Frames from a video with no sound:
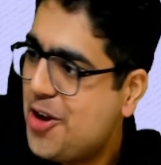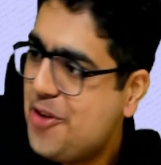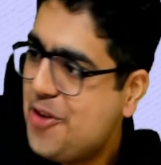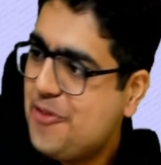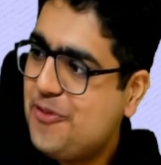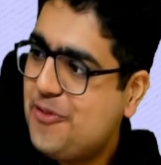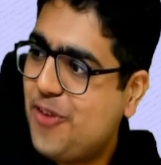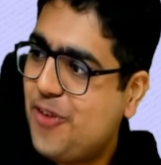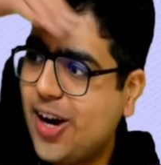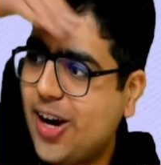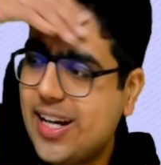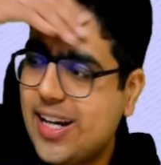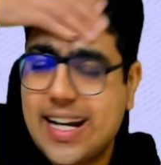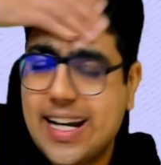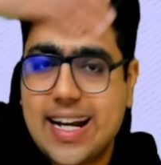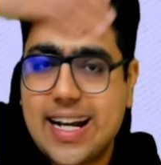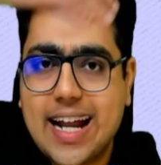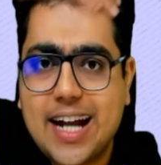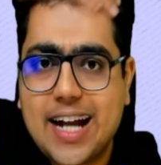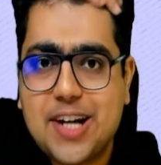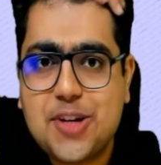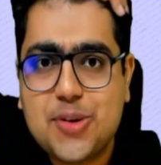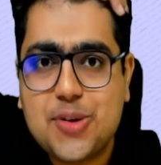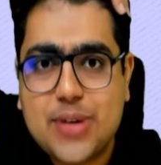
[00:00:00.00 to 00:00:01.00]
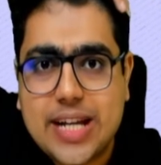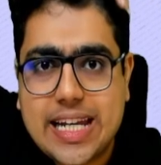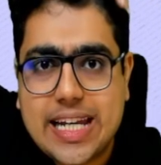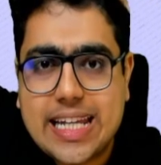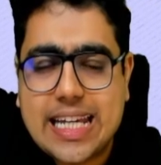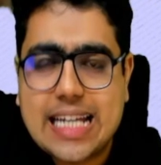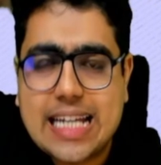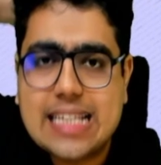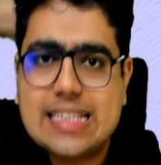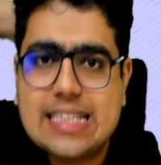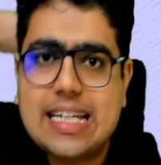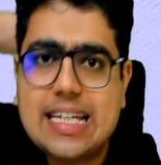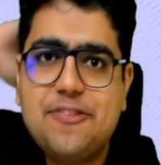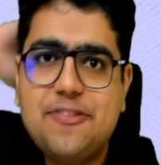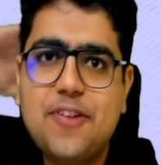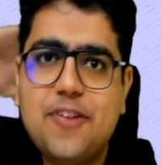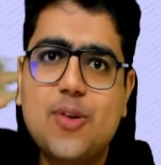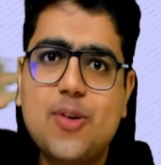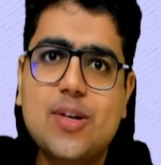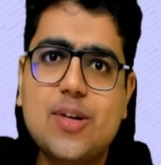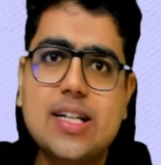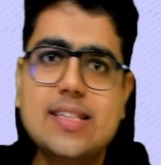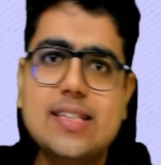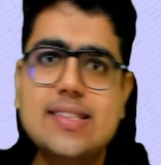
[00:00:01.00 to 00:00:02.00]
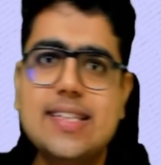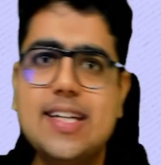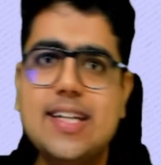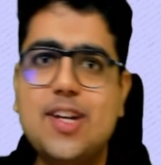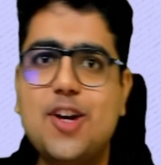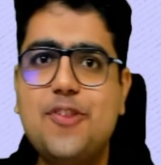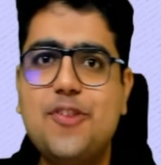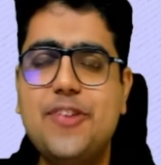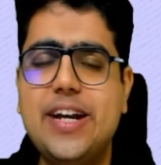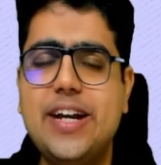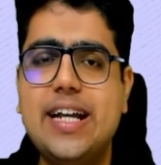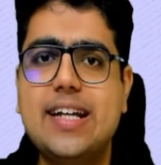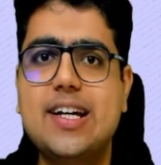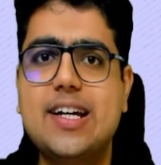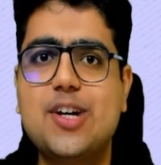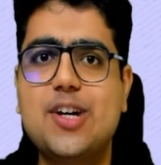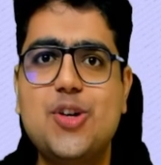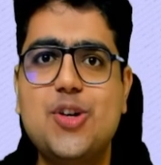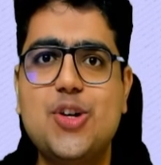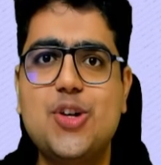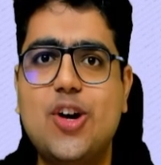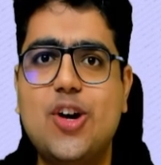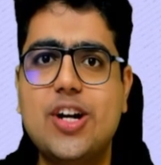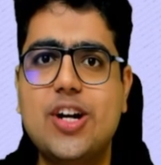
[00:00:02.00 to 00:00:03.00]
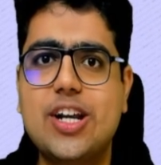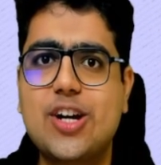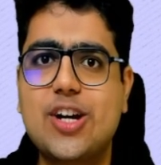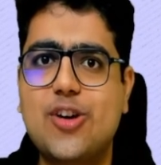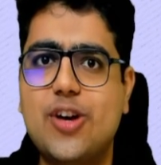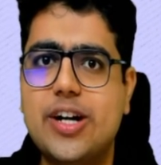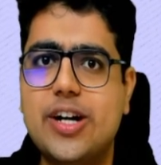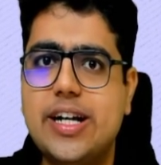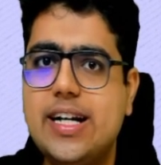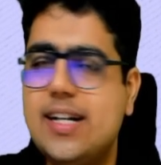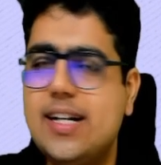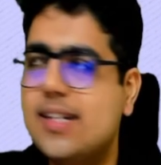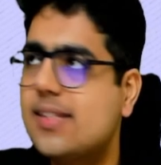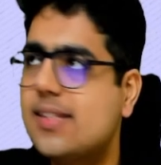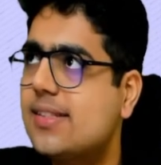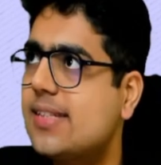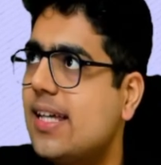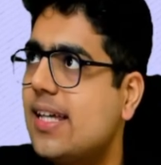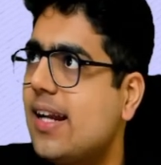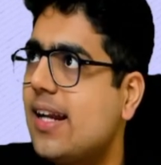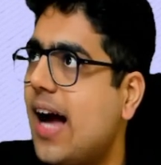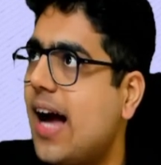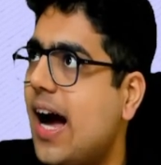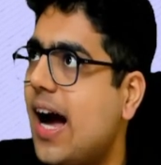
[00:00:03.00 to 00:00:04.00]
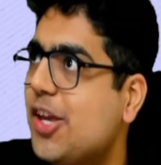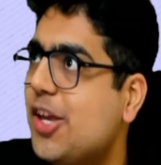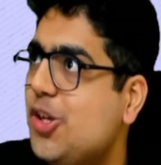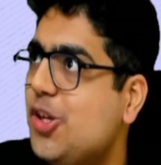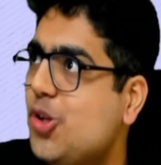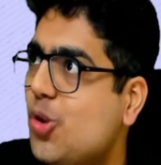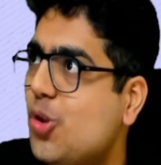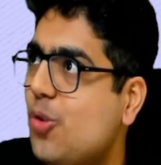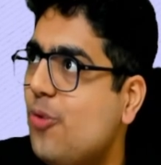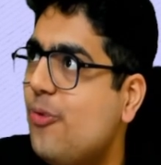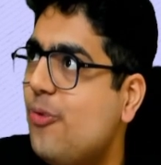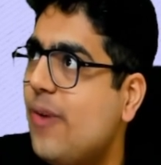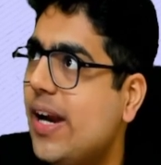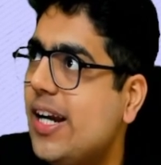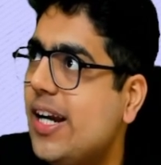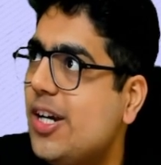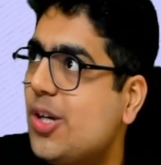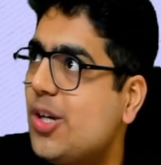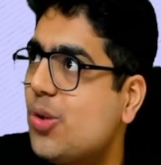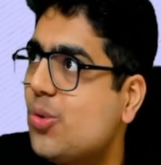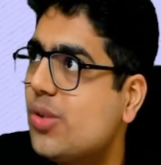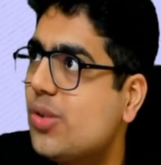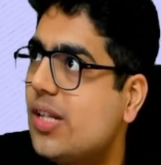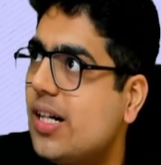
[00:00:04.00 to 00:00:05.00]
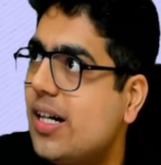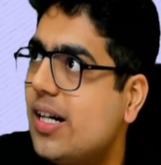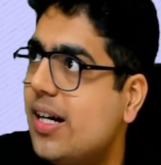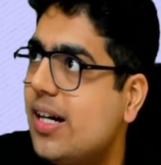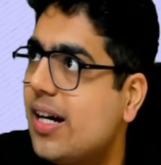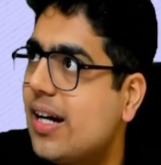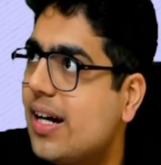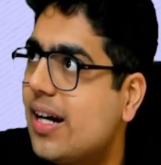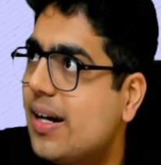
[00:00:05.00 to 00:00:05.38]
What did I do in case I found a sale of 8 crore not recorded? Sir, you went to the